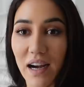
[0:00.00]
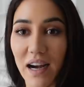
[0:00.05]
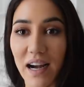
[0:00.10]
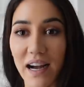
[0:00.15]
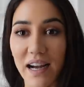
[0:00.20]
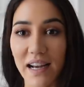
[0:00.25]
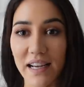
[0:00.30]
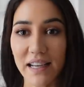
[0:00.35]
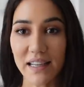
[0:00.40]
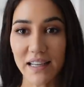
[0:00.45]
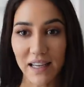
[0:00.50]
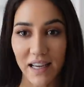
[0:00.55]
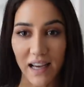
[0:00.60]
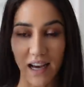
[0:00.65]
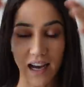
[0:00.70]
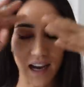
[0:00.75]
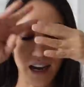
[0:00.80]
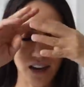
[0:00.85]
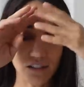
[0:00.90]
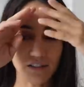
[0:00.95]
I
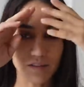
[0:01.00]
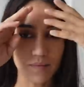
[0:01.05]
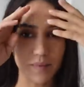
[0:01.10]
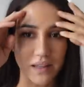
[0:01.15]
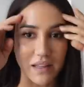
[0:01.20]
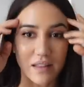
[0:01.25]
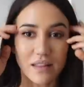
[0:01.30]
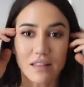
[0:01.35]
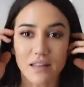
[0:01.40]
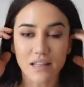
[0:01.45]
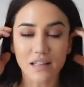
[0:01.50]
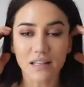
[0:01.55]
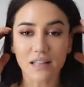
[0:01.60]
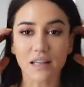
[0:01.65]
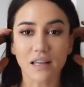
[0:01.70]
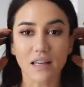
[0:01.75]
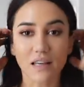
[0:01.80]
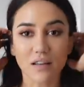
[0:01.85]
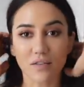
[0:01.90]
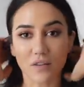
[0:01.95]
have been
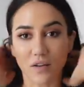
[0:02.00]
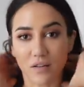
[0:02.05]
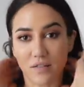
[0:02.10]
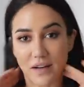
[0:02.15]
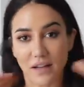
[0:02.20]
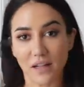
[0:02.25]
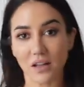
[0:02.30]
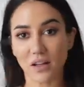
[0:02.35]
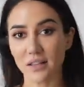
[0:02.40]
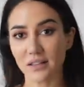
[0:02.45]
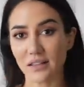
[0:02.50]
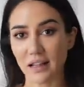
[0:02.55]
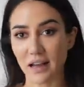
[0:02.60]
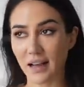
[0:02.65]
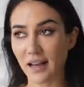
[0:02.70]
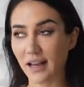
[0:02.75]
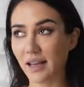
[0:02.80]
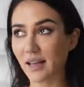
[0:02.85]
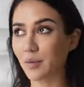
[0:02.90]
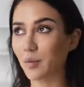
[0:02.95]
thinking for a very long
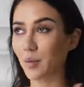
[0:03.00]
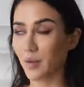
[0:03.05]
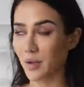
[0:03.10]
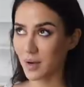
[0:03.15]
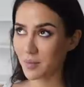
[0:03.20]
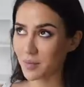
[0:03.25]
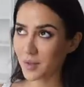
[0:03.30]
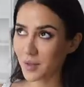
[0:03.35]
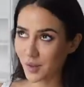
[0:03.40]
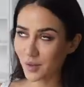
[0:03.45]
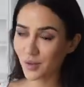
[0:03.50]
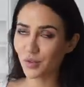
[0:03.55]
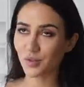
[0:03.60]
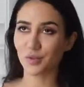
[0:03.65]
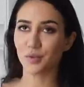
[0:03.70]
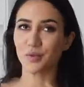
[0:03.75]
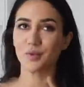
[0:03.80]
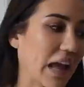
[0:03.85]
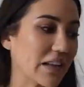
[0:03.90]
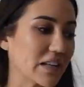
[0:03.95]
time what I'm gonna
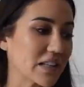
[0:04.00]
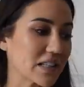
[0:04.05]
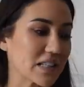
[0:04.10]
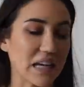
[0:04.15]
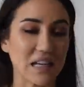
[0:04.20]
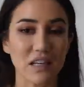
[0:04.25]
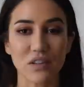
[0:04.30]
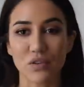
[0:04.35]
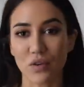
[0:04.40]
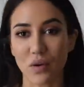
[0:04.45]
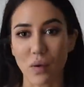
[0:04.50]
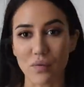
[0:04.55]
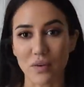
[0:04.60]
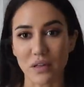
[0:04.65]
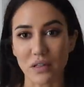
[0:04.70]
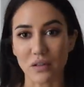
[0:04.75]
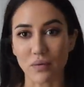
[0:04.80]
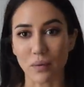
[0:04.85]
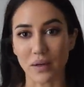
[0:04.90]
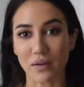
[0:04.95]
do. I decided to
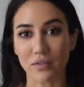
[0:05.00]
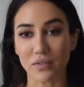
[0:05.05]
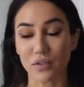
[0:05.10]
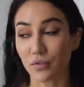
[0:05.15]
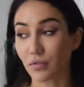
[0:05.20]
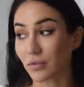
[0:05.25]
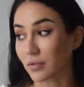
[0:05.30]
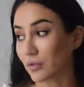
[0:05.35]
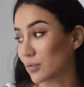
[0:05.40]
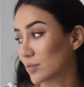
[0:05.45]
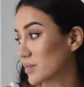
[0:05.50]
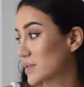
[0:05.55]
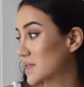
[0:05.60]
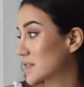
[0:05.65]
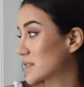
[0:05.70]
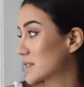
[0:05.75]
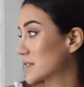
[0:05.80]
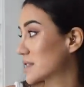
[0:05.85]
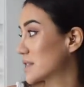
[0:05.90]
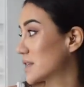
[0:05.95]
convert one of the
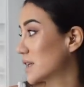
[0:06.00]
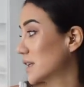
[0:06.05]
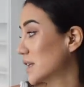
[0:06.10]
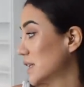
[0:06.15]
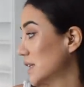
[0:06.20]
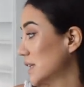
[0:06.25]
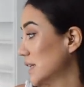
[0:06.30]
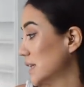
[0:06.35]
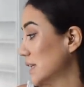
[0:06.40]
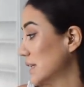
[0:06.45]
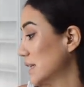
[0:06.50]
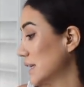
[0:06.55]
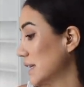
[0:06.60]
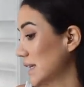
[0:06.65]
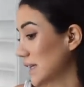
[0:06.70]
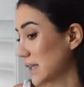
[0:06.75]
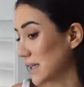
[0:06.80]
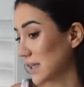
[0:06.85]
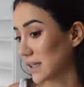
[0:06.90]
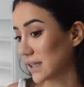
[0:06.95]
rooms
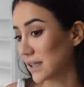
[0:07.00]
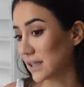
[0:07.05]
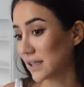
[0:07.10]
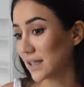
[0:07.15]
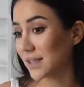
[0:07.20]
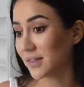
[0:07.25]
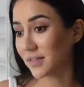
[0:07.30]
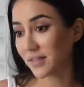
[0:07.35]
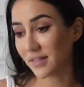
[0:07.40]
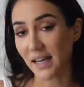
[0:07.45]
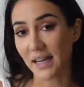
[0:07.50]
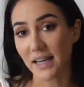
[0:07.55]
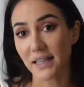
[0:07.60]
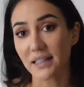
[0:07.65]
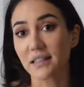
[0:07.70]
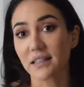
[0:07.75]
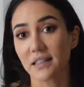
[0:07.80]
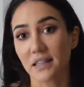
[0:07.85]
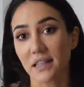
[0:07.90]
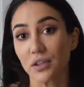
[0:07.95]
in the
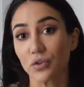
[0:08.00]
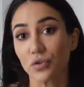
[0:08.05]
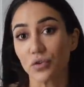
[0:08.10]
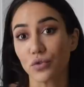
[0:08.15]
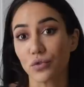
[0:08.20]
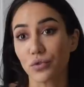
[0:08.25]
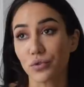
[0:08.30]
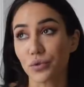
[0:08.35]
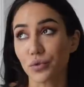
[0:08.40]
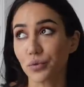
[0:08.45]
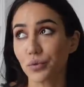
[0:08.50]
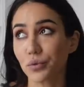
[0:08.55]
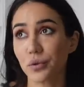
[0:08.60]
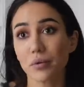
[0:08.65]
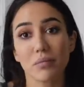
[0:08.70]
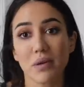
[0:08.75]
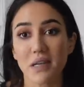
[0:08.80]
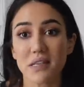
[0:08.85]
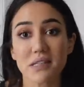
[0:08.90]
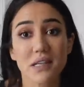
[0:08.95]
flat into
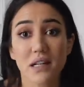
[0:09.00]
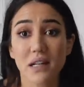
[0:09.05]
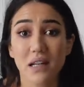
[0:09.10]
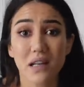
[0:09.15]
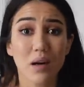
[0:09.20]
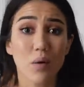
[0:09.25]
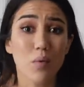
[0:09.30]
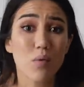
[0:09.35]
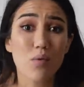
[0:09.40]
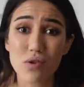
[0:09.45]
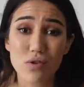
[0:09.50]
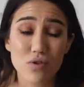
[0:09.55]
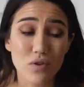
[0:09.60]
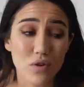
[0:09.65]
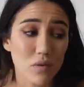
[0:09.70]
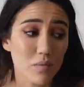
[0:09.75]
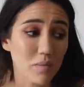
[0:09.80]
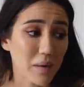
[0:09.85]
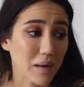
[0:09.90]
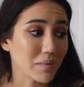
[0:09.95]
basically a wardrobe.